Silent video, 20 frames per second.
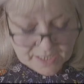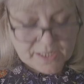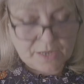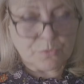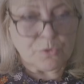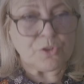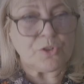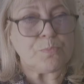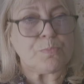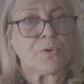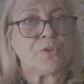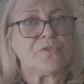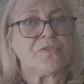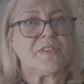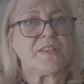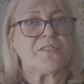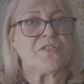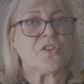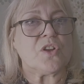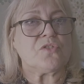And I'm going to
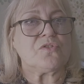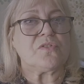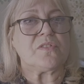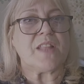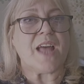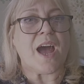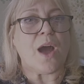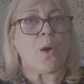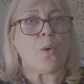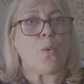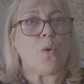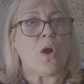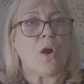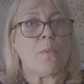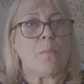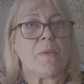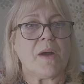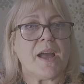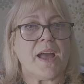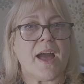put this on now
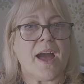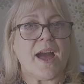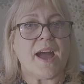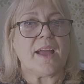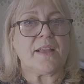on my